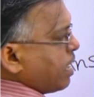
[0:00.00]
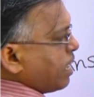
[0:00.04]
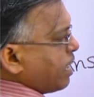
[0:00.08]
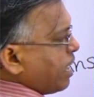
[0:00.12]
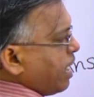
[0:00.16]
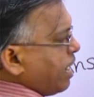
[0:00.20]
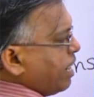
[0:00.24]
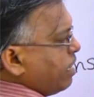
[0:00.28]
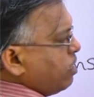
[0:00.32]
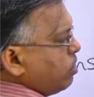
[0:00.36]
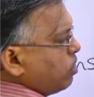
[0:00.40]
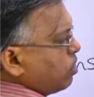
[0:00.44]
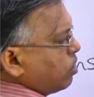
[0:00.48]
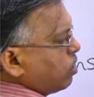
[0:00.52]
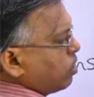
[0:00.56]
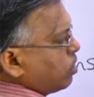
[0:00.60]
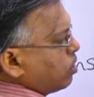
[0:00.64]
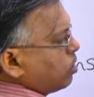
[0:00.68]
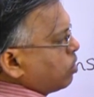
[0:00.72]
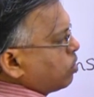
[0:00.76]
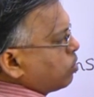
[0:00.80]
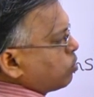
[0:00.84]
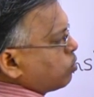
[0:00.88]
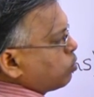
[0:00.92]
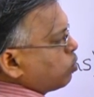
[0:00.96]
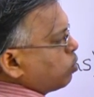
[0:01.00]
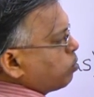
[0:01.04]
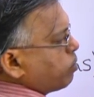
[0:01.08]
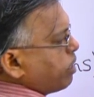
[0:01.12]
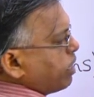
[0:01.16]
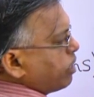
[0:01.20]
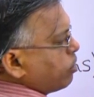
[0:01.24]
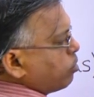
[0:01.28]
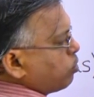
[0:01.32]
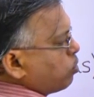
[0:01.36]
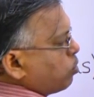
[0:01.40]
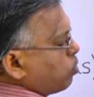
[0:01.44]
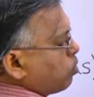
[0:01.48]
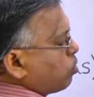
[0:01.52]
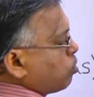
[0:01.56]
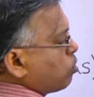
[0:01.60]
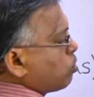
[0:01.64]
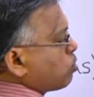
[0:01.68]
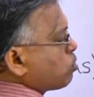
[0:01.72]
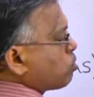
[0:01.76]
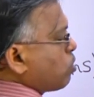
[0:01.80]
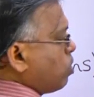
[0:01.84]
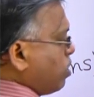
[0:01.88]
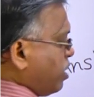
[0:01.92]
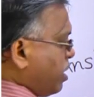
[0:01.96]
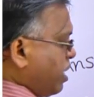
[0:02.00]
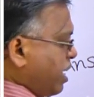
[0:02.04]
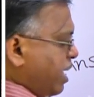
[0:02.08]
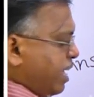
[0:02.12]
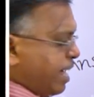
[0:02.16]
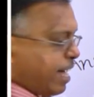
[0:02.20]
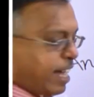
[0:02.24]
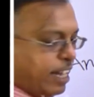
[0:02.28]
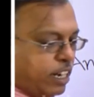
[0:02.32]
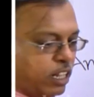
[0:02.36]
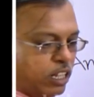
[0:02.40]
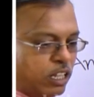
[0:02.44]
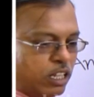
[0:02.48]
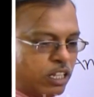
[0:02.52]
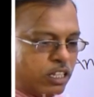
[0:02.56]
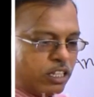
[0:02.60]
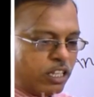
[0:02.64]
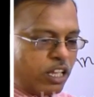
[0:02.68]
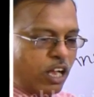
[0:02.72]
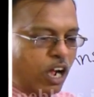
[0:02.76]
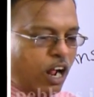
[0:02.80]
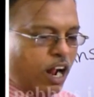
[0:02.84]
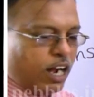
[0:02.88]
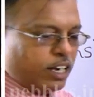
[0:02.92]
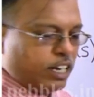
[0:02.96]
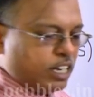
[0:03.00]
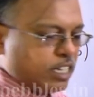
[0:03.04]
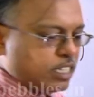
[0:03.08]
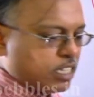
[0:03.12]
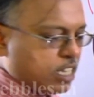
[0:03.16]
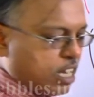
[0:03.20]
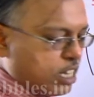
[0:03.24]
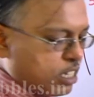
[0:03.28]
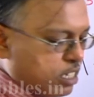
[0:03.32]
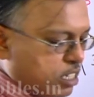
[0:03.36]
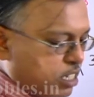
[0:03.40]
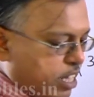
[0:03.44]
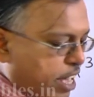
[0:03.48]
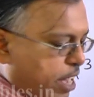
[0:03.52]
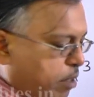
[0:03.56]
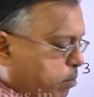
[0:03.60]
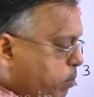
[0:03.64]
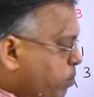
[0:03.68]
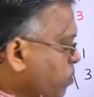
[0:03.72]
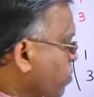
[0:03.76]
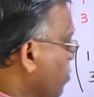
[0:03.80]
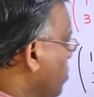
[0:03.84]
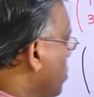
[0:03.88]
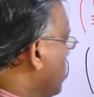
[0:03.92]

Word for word: Again, 2 by 2. So, here the orders are same.